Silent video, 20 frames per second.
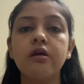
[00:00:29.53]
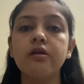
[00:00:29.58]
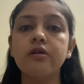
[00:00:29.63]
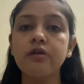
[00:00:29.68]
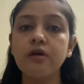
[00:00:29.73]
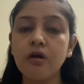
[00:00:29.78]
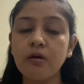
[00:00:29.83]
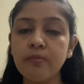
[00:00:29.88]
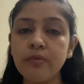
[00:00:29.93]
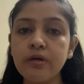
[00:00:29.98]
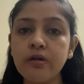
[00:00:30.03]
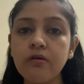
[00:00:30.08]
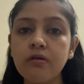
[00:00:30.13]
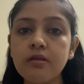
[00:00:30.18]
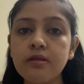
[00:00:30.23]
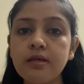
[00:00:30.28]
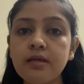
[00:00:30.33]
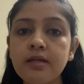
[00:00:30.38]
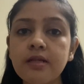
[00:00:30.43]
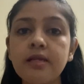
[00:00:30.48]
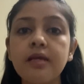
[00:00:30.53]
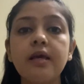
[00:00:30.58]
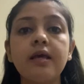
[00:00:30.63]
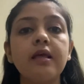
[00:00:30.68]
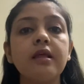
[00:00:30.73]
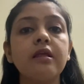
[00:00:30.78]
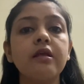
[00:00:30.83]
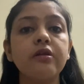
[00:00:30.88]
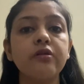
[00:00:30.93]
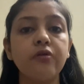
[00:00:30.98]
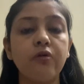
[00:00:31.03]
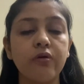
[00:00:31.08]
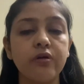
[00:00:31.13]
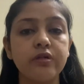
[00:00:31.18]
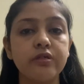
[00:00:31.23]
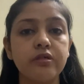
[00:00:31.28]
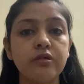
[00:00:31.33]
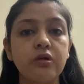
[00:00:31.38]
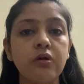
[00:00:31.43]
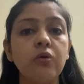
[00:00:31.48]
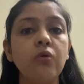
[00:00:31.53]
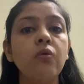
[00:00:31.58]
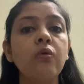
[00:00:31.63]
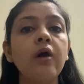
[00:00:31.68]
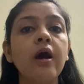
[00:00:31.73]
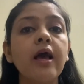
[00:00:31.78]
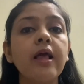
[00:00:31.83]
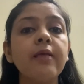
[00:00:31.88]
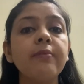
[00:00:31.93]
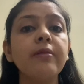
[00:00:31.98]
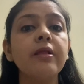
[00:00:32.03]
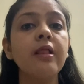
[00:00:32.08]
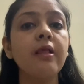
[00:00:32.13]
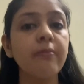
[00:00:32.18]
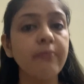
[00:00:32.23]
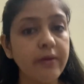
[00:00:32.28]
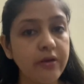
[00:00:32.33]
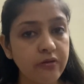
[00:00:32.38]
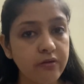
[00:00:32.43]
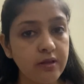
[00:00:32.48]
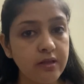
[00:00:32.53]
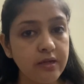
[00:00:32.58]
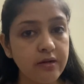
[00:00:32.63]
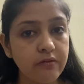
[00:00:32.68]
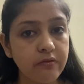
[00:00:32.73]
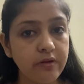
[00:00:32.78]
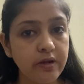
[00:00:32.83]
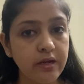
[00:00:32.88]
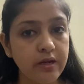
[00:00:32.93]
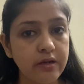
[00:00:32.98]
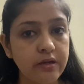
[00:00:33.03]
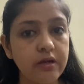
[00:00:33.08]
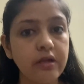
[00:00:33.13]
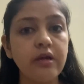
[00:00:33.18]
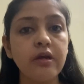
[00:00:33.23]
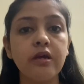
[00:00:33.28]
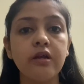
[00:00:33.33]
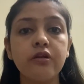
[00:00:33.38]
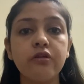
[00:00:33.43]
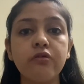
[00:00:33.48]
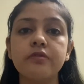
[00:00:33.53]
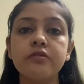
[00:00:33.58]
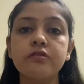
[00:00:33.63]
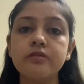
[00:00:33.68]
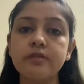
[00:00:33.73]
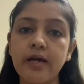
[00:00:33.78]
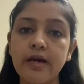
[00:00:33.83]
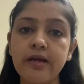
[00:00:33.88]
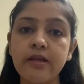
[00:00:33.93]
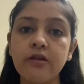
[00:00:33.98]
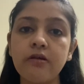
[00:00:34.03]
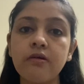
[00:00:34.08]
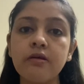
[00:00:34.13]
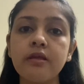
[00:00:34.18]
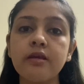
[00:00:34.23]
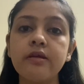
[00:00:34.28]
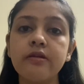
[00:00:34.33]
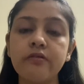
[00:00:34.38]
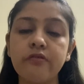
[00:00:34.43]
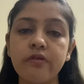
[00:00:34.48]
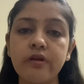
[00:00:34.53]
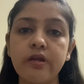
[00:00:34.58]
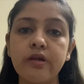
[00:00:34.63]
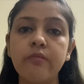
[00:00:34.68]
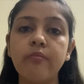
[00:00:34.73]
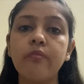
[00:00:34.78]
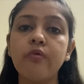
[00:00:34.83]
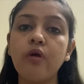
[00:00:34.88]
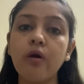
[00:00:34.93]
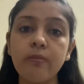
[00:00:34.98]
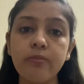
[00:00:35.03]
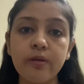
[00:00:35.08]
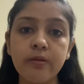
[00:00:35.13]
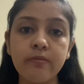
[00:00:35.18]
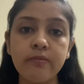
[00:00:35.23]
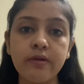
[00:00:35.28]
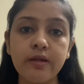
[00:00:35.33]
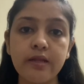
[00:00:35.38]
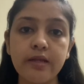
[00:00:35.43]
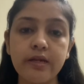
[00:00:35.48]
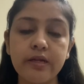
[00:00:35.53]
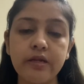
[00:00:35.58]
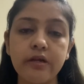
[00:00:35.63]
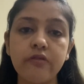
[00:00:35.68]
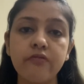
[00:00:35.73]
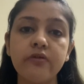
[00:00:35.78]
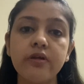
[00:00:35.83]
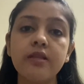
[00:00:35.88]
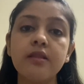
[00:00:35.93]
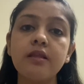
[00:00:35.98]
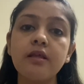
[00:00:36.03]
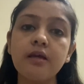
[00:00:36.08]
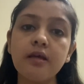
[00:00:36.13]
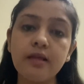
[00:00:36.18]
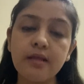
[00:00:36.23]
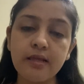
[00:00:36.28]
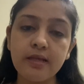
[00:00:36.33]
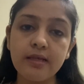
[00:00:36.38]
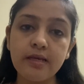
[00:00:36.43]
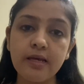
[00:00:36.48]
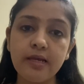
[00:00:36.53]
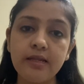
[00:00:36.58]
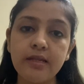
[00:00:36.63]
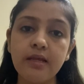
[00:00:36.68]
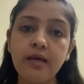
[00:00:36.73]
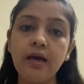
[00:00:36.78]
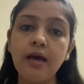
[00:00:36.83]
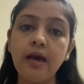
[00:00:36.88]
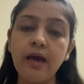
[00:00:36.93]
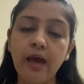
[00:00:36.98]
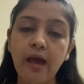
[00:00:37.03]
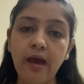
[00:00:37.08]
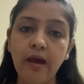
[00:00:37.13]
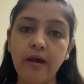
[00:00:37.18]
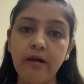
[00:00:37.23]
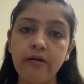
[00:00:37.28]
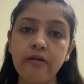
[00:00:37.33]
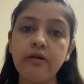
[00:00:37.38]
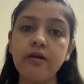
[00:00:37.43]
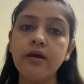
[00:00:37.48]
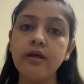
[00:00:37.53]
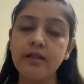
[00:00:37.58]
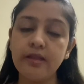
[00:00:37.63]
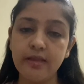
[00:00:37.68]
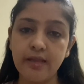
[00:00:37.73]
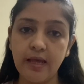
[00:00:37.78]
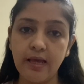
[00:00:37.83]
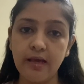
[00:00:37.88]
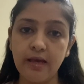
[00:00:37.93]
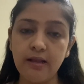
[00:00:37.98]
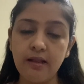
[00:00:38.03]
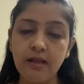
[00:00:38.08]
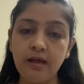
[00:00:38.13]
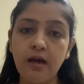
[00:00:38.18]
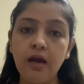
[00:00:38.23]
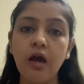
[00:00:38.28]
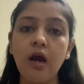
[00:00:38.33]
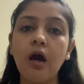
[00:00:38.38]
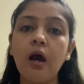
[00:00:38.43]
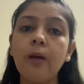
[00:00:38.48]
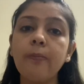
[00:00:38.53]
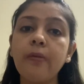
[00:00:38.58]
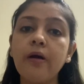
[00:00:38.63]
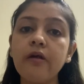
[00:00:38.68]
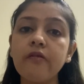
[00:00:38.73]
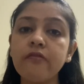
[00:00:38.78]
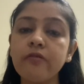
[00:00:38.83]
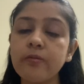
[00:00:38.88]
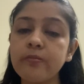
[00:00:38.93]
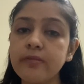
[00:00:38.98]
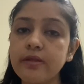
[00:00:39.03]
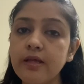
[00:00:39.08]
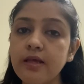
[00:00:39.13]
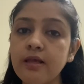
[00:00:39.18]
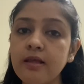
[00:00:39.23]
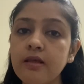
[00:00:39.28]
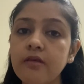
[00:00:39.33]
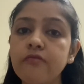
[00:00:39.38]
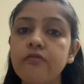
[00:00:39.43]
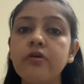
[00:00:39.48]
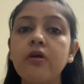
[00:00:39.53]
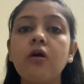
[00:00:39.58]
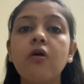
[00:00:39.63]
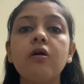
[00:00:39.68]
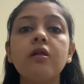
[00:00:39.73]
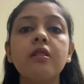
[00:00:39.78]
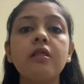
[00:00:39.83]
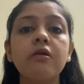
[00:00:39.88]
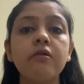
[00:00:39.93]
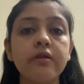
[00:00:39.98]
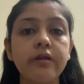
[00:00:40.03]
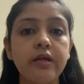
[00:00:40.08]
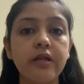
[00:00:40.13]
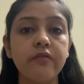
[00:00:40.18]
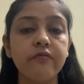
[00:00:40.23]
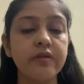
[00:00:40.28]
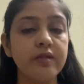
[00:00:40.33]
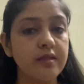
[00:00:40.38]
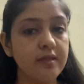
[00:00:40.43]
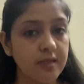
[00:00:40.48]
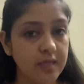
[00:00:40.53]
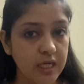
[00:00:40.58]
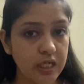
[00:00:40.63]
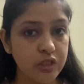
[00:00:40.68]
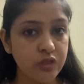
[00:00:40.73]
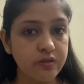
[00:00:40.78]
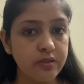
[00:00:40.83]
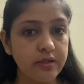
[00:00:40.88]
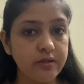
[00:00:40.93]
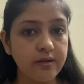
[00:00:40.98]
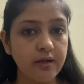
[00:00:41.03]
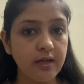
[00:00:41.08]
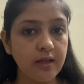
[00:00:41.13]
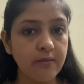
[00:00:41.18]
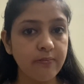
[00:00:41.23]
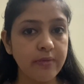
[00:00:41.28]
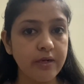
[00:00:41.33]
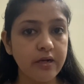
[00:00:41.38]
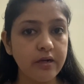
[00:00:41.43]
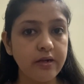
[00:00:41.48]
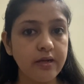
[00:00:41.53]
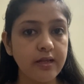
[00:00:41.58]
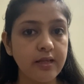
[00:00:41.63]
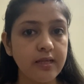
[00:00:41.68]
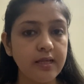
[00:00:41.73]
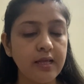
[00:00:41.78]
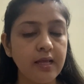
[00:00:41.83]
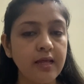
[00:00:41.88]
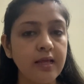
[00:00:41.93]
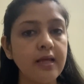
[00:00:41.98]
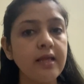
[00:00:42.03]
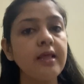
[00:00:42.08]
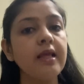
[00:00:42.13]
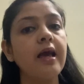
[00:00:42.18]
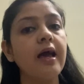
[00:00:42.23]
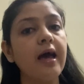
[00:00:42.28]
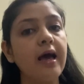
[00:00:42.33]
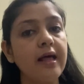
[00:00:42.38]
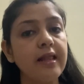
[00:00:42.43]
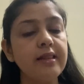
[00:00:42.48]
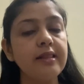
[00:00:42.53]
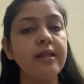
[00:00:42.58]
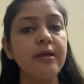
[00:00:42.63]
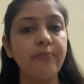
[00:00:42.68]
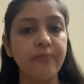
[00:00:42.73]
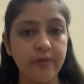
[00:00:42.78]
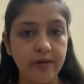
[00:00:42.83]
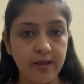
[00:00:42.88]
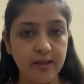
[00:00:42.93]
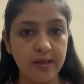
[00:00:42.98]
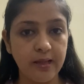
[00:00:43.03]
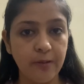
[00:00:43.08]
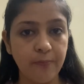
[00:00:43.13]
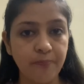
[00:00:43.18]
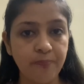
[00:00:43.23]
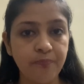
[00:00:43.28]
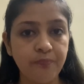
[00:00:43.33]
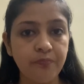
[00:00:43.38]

Dermatologist is a doctor who has been specially trained to diagnose and treat problems related with skin, hair, nail. Apart from this, we also deal with sexually transmitted diseases and leprosy.